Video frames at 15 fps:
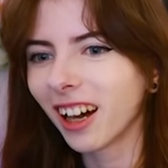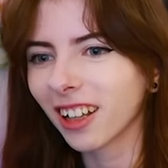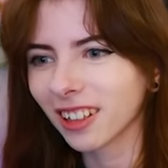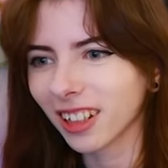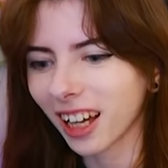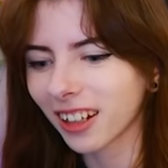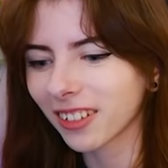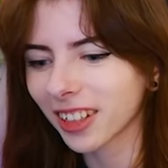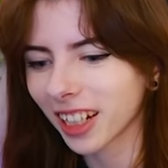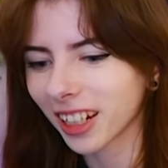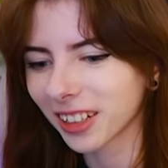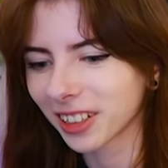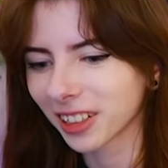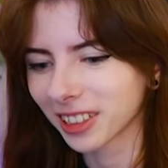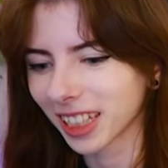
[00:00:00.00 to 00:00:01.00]
a lot of
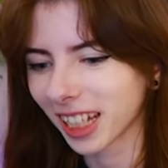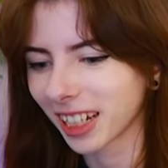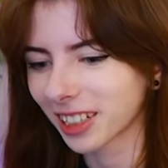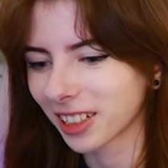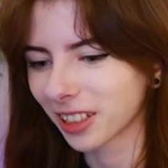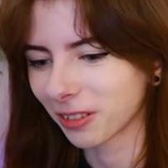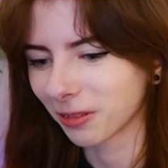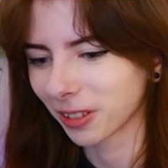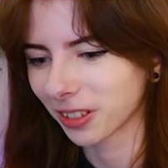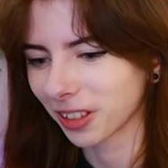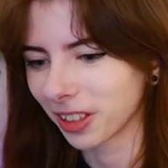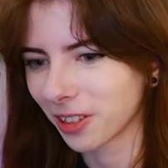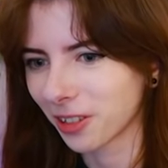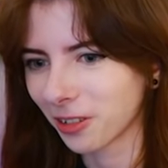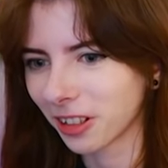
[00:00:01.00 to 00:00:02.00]
characters I actually
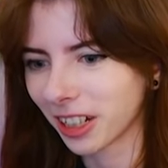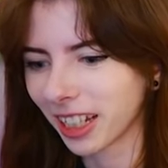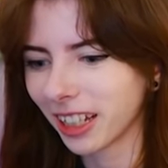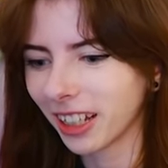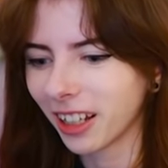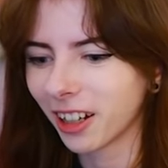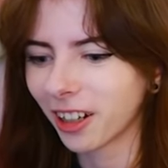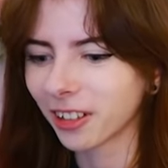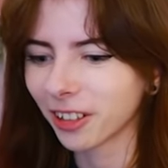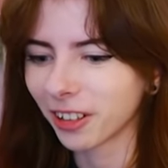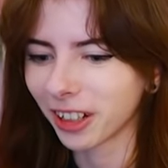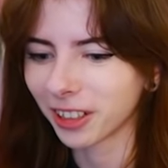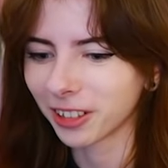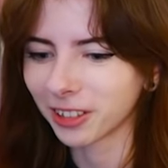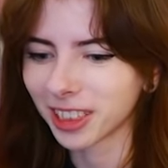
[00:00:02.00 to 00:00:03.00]
really enjoy, although
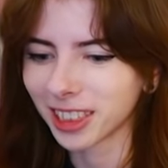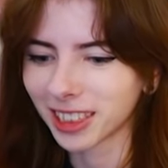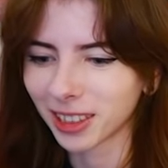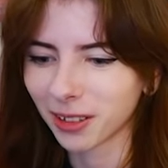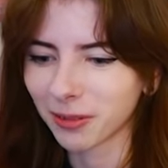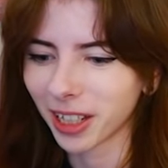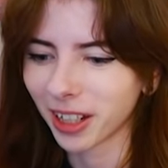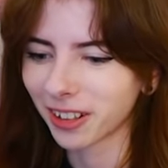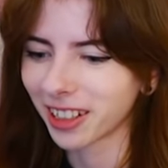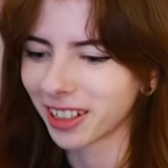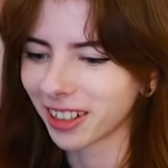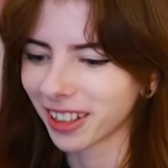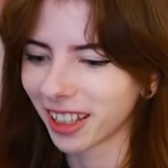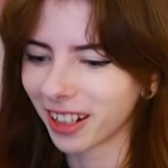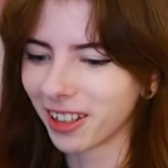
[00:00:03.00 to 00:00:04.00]
I do see some down
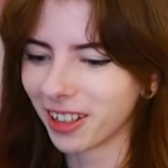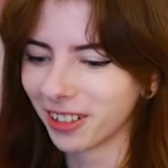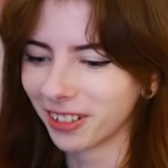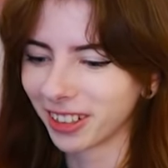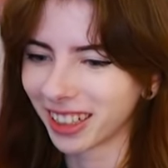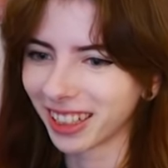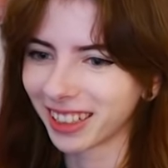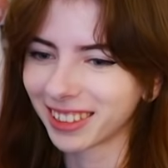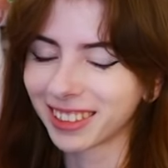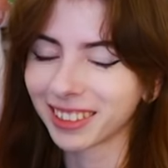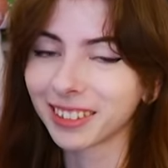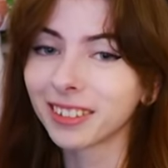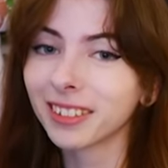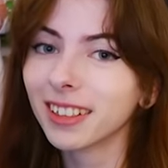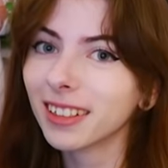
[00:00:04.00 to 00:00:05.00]
here that we'll get
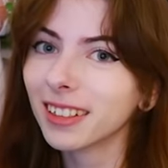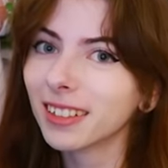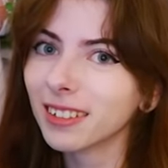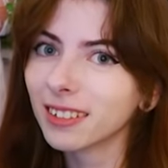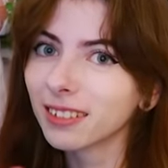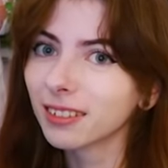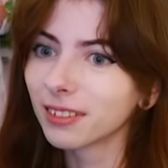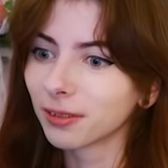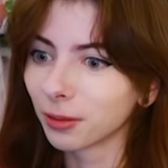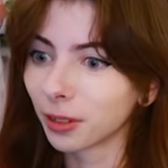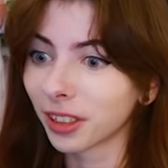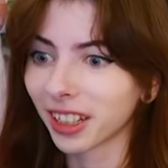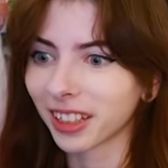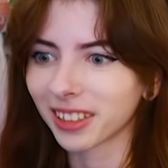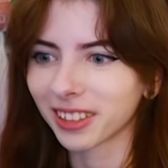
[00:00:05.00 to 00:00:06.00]
to.
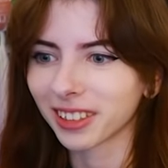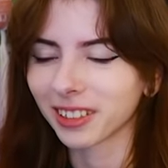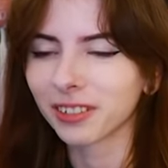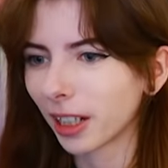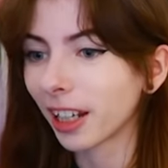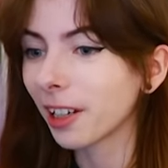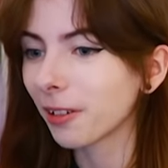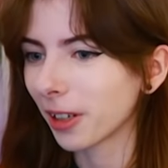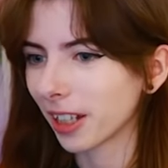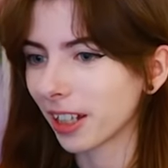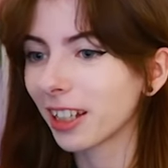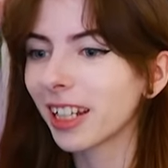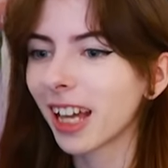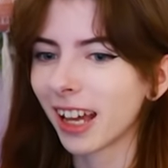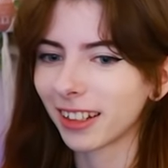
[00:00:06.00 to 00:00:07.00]
We'll get to. But anyway,
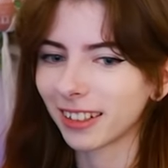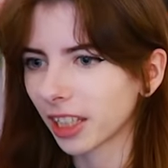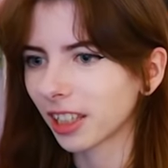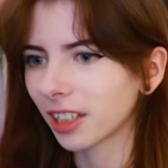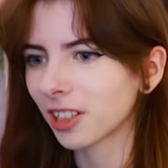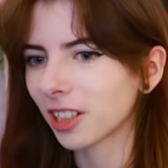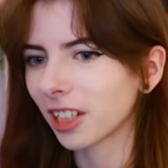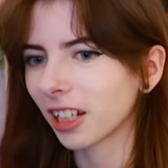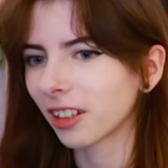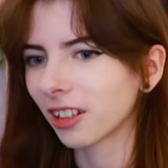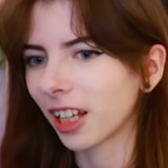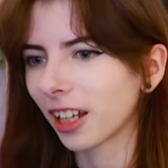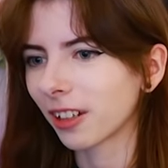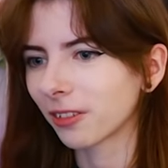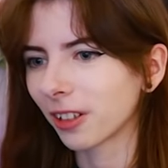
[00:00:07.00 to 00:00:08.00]
Annette. I think she had a
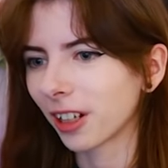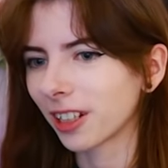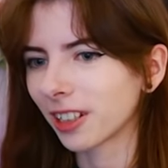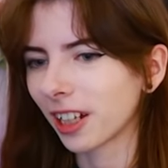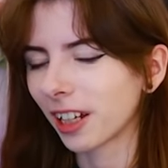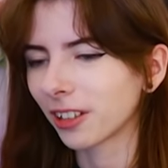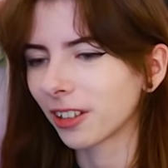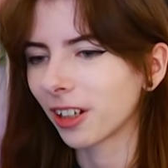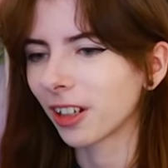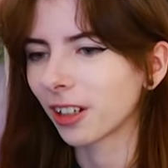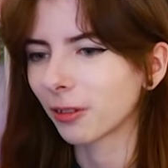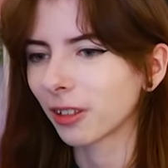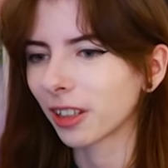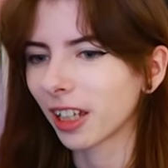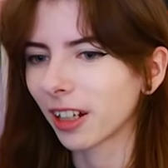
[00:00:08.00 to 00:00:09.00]
lot of great
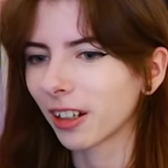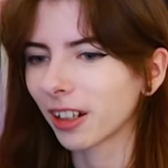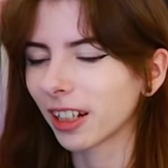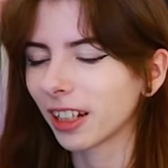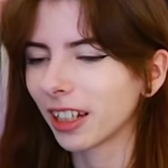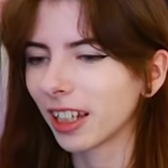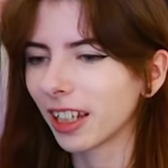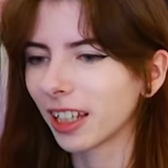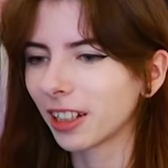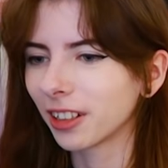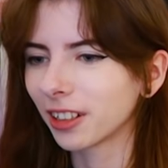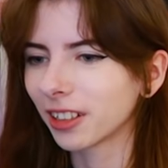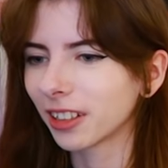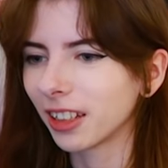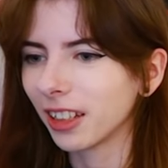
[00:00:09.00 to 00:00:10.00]
dialogue with Harry,
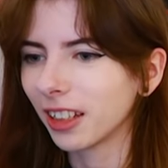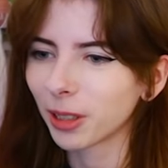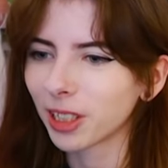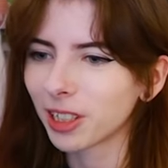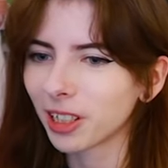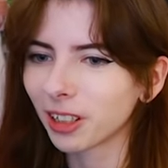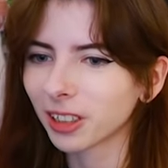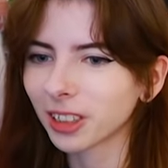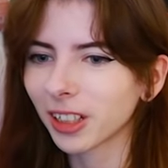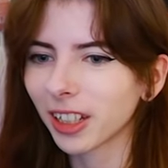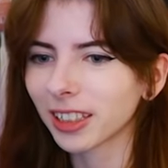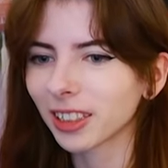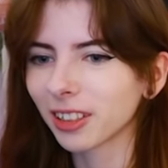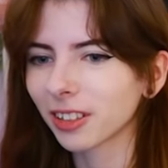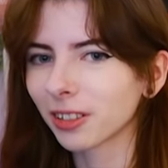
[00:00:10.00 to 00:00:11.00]
and but she also
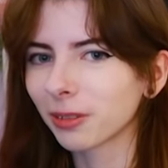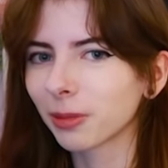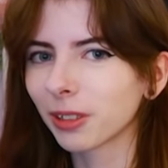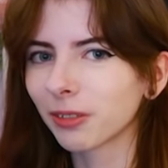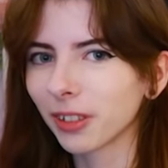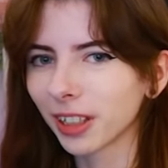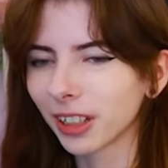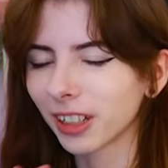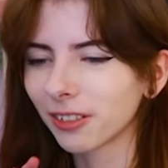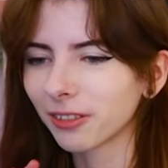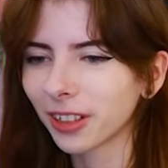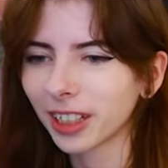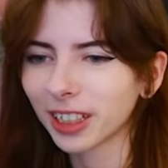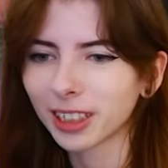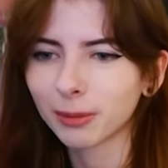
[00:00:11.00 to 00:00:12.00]
has a little bit like of
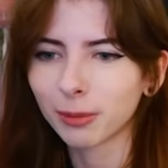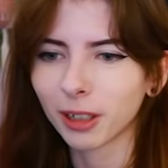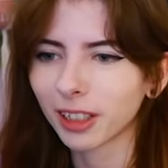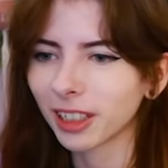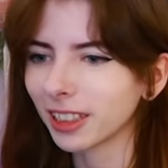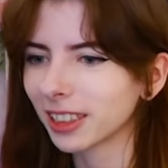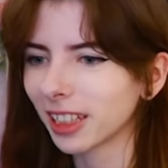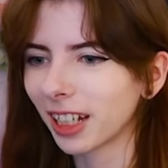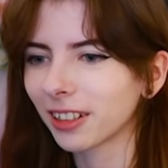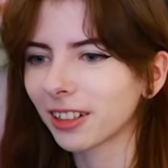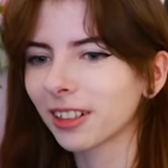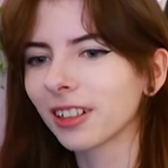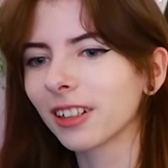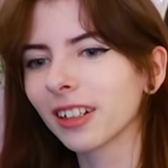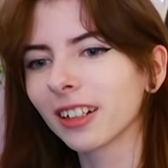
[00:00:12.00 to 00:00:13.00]
like a spunky side
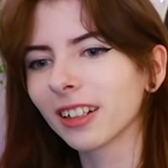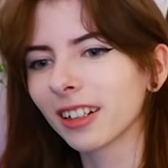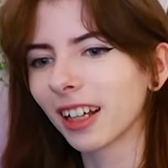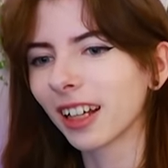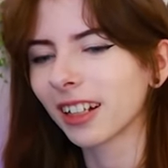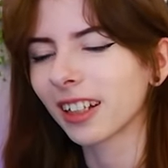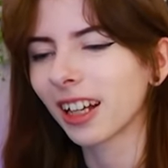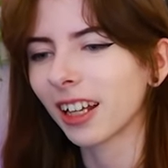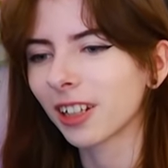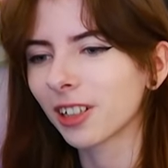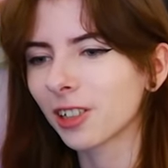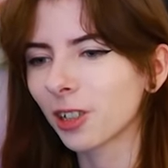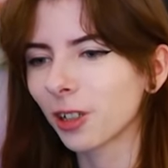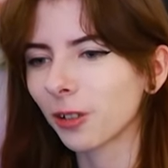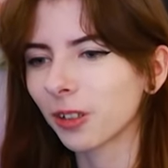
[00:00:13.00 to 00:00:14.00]
to her that kind of
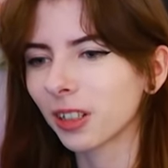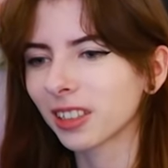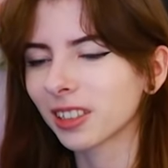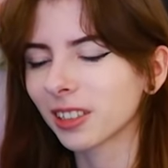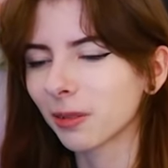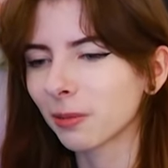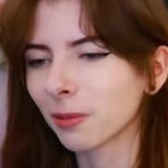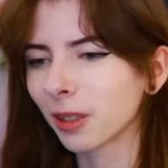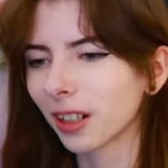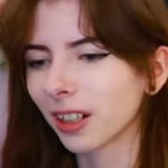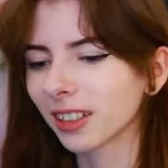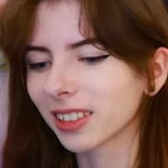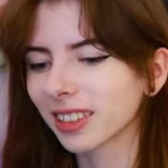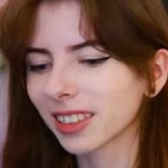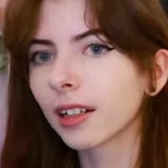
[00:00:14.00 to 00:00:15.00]
showed in some
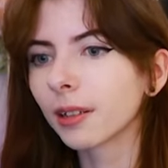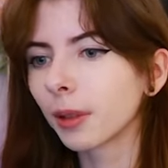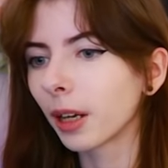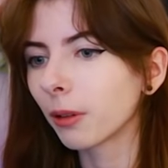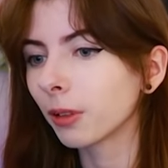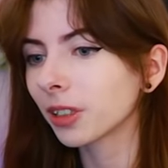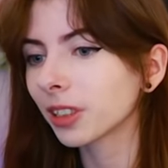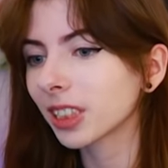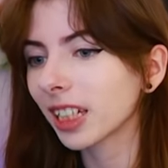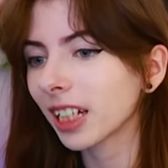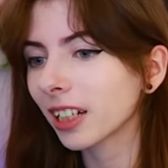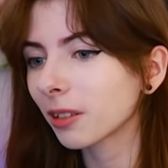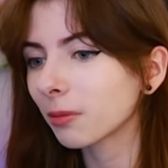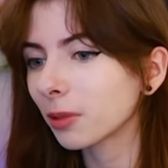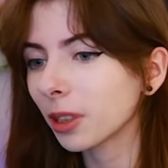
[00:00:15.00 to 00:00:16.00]
parts. Um, I will say
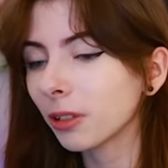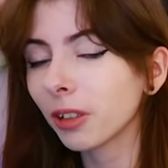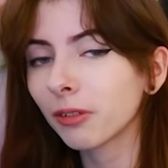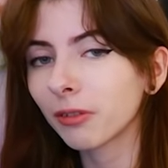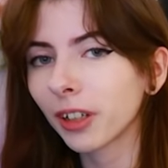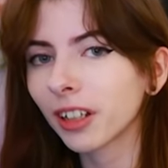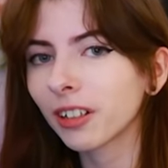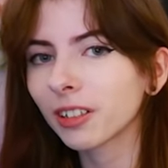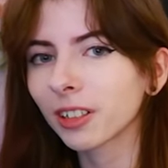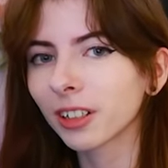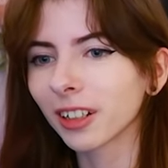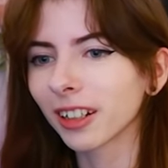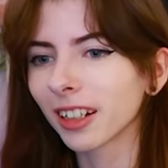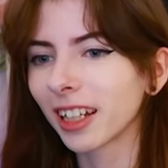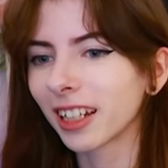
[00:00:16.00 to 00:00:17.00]
I completely failed
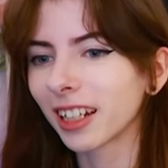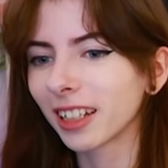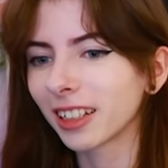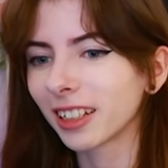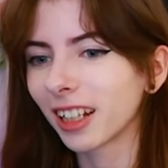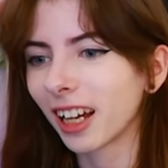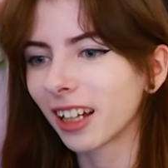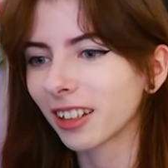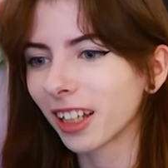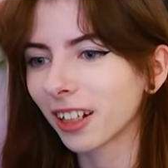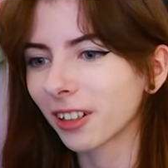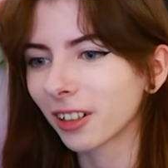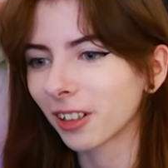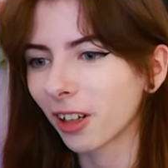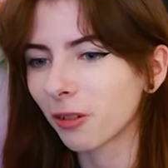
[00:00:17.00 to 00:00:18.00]
her, and I did not let
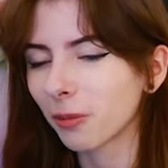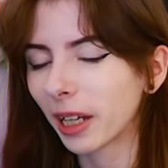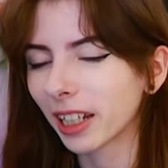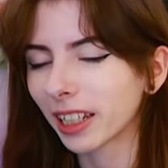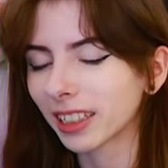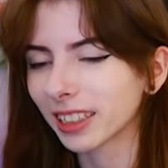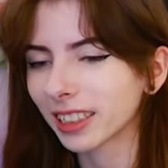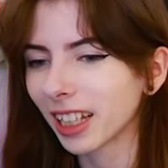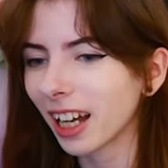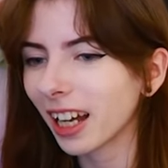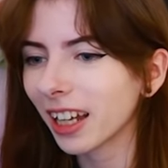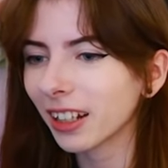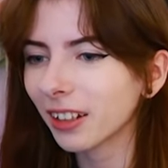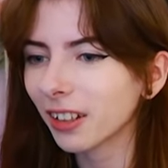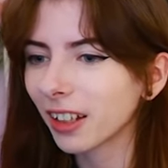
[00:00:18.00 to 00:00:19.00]
her go back
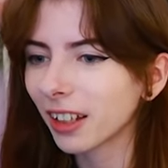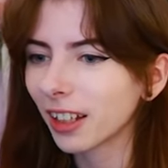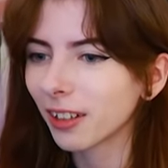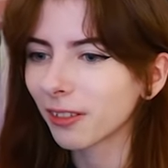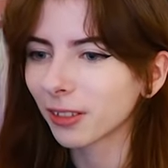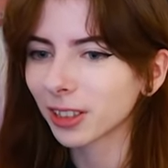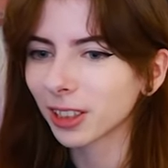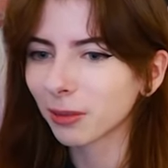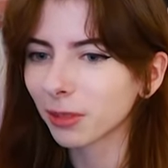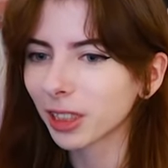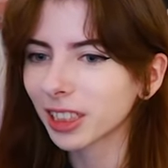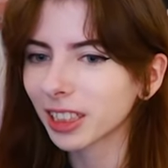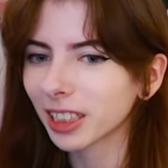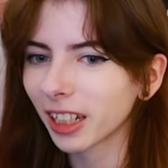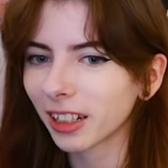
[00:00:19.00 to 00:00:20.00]
inside. For some
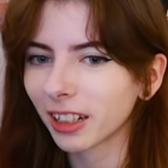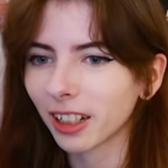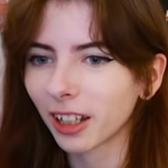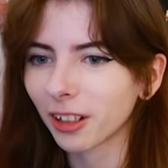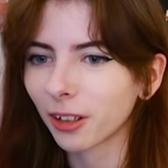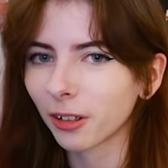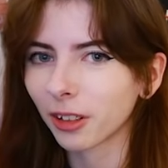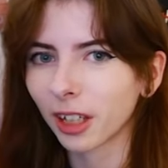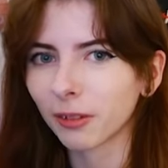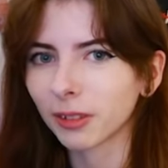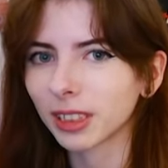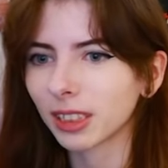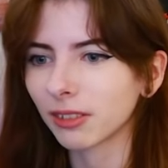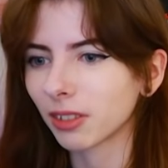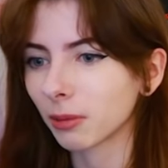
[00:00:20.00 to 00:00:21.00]
reason, I did not know that
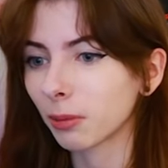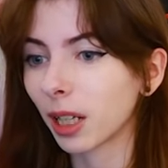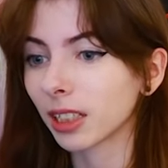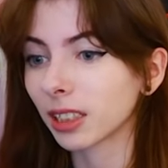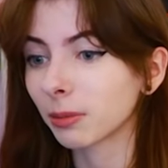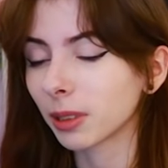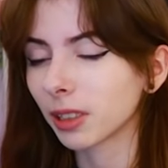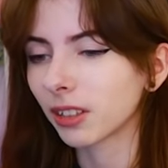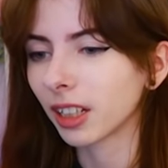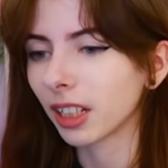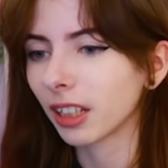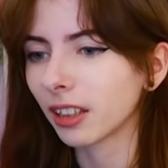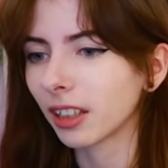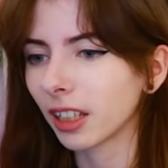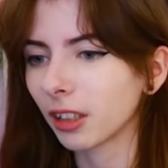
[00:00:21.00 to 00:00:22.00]
was even a
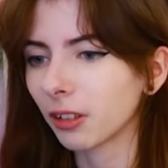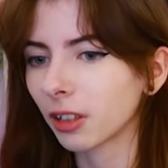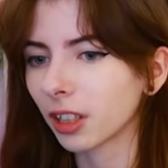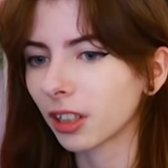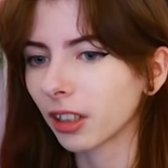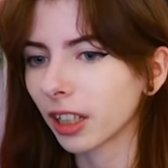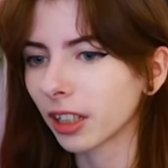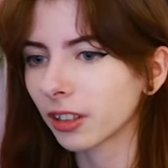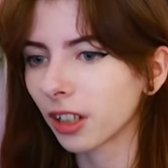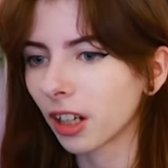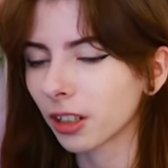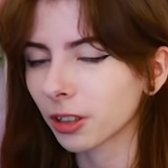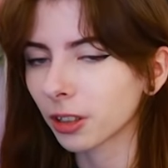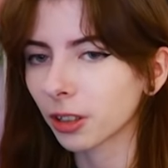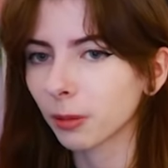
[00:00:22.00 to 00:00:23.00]
possibility, that you could like
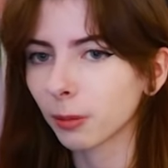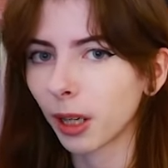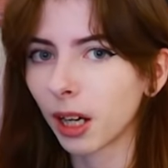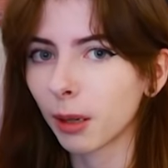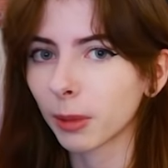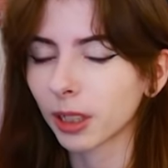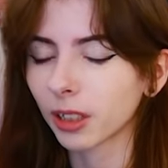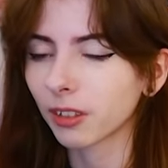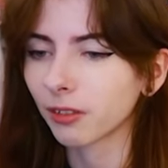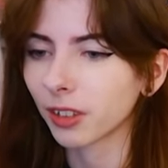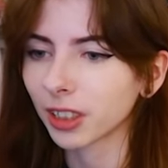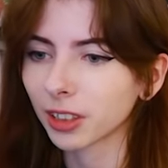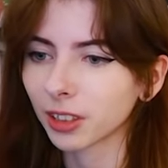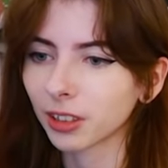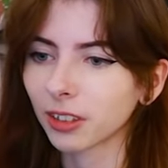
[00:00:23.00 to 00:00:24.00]
talk to her mom and
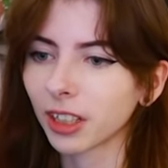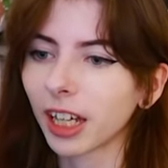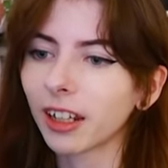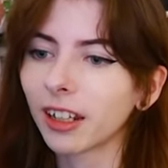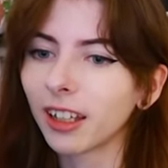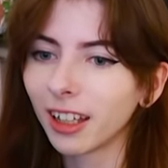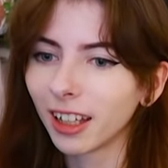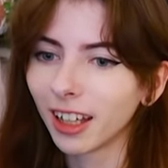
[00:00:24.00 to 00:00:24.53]
convince her to let